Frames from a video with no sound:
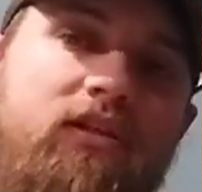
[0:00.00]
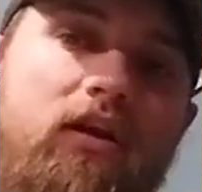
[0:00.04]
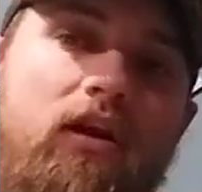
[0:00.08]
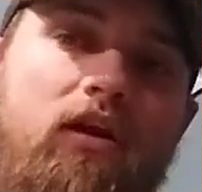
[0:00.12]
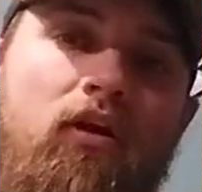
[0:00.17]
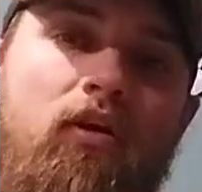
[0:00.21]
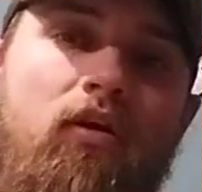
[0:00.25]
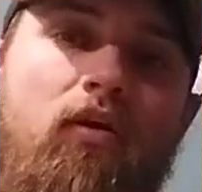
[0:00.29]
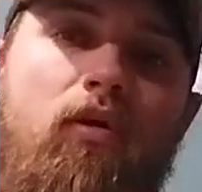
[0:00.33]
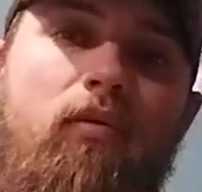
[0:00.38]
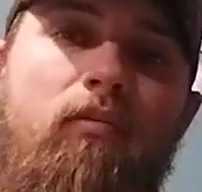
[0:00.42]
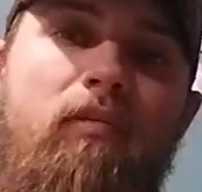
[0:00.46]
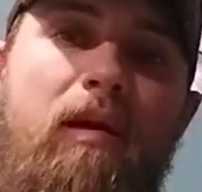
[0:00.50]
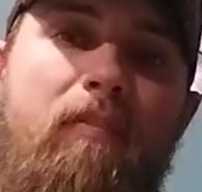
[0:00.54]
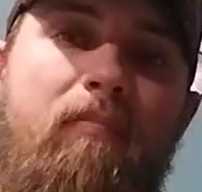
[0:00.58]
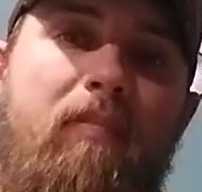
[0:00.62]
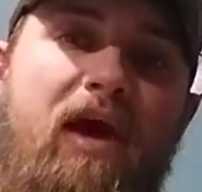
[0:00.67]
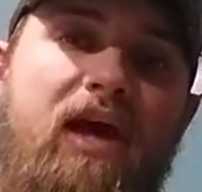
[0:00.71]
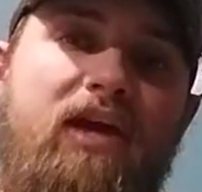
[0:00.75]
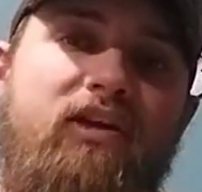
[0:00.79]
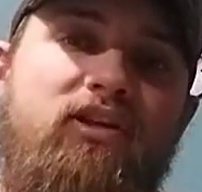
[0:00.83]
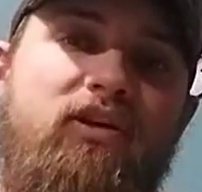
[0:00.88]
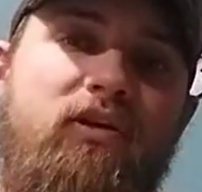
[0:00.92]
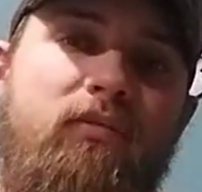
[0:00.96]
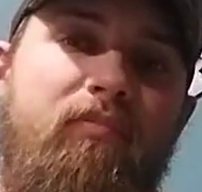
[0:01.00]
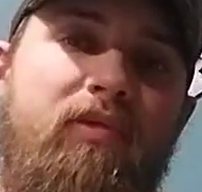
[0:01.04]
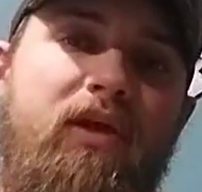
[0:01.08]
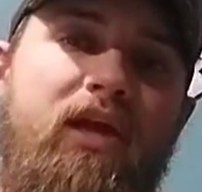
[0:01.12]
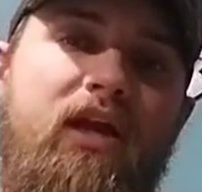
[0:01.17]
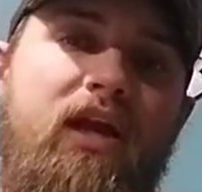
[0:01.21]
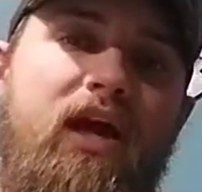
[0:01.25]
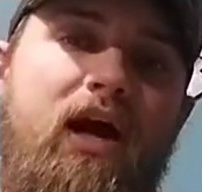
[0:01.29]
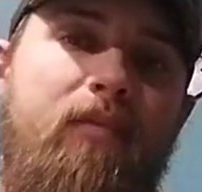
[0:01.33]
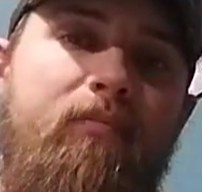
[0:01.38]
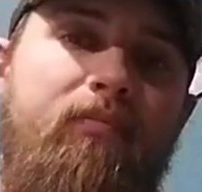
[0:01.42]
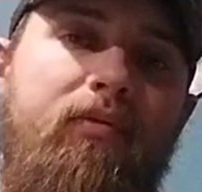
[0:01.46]
I want to start growing my
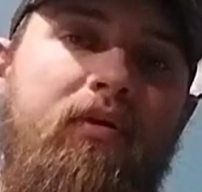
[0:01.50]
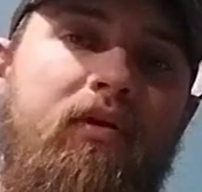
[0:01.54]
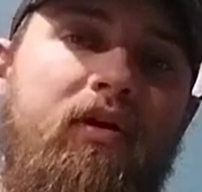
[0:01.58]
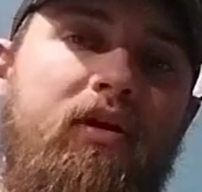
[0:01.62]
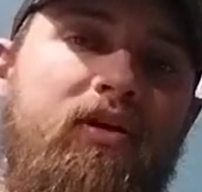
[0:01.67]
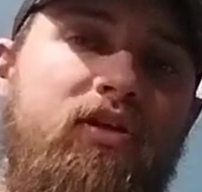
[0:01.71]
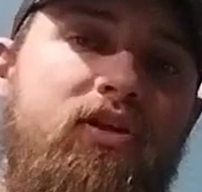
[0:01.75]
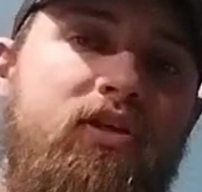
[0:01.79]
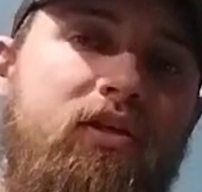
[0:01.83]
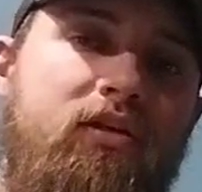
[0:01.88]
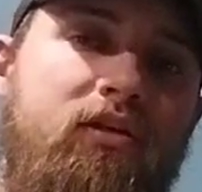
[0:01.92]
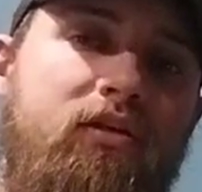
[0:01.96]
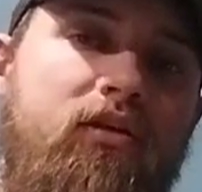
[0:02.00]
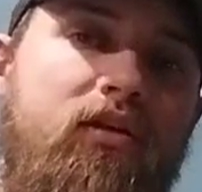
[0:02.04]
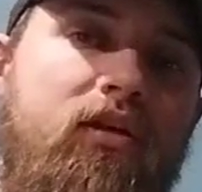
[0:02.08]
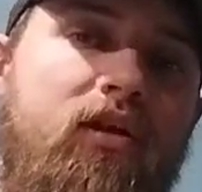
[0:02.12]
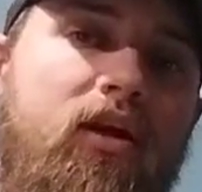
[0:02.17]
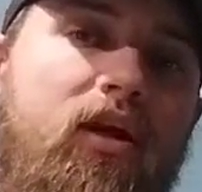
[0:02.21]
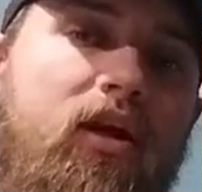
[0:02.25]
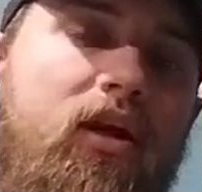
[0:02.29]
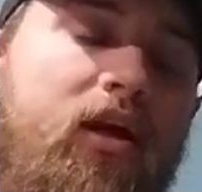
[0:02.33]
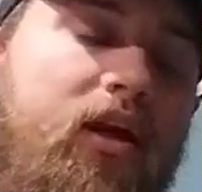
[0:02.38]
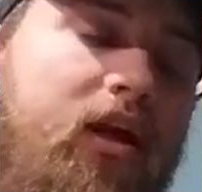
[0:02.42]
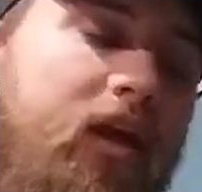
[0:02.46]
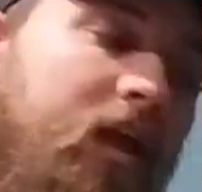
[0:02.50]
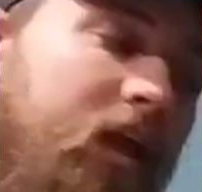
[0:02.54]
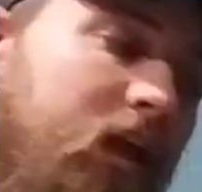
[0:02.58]
pastured pig operation,